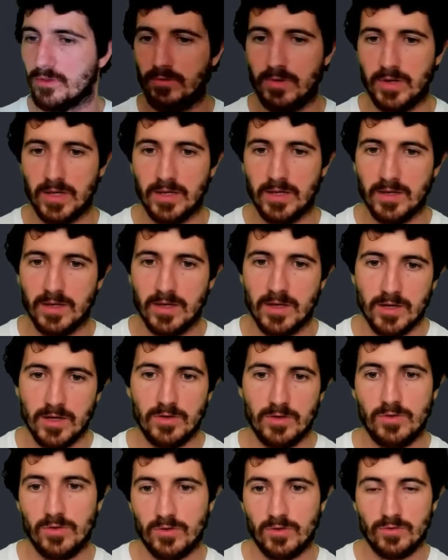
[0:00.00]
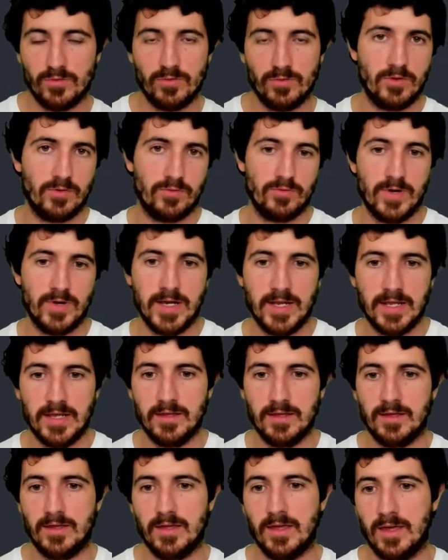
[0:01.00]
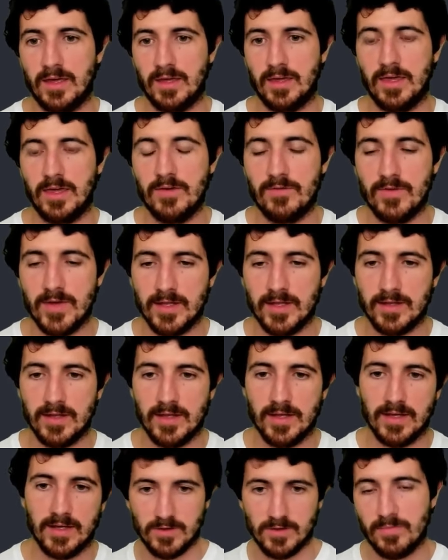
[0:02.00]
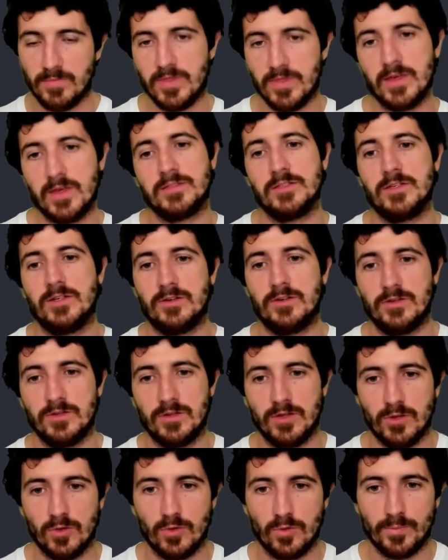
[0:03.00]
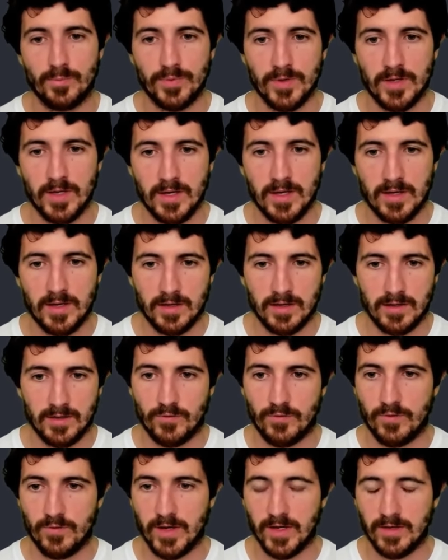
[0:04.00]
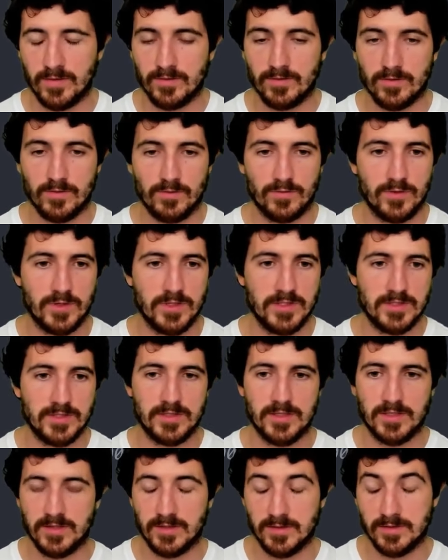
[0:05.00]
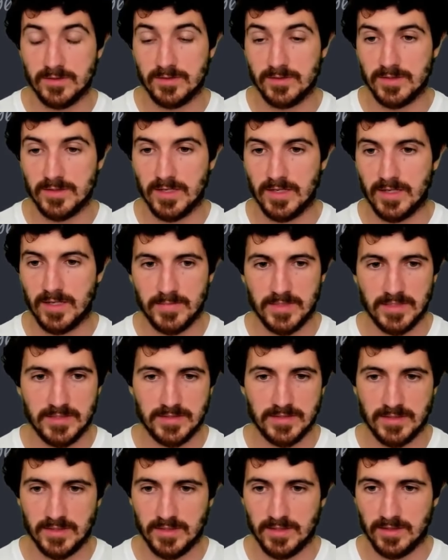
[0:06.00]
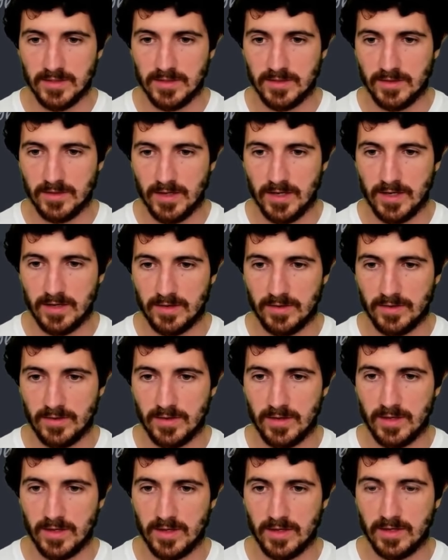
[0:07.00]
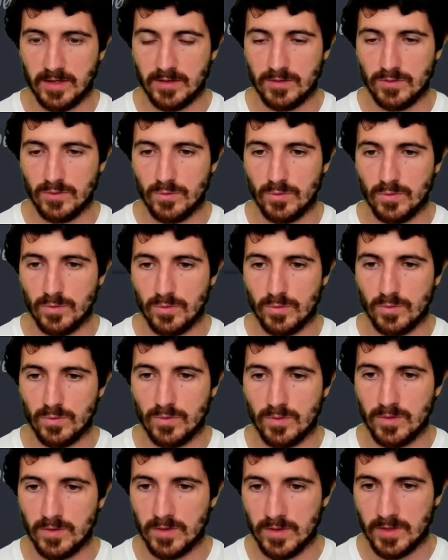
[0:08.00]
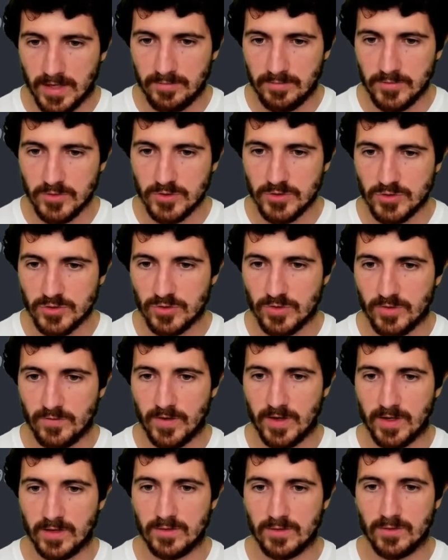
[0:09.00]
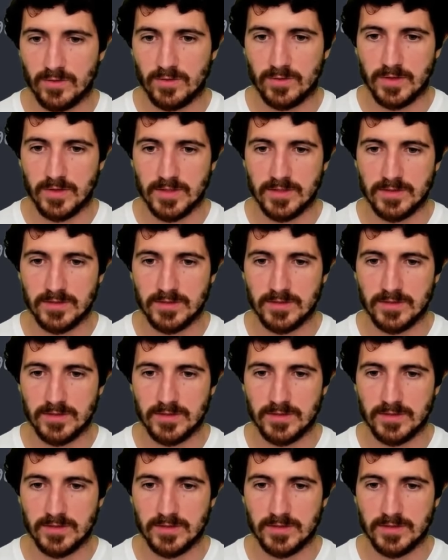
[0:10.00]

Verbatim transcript: and three. You're already uh, given some things here in the loop for free. So for instance, let me see, I think I can do, I'm not sure if I can do